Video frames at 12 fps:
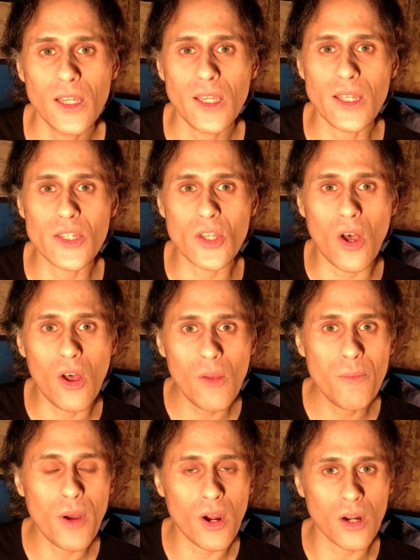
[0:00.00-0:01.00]
is all
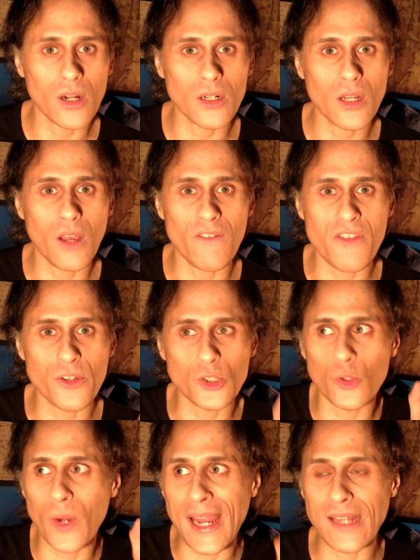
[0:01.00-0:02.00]
part of the
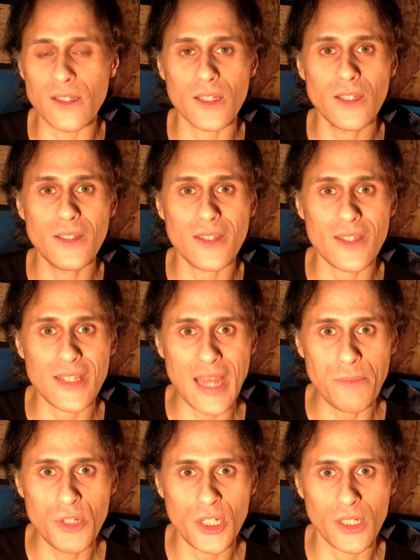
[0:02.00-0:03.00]
grand
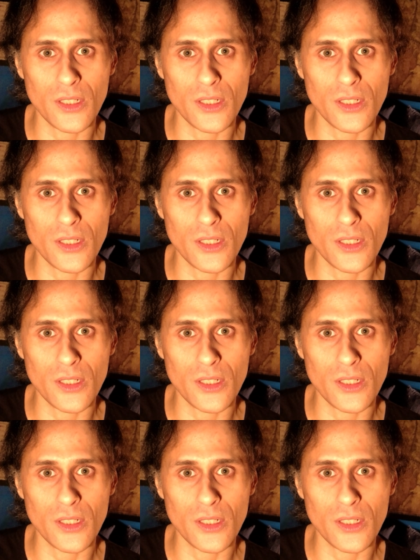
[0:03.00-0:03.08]
deception.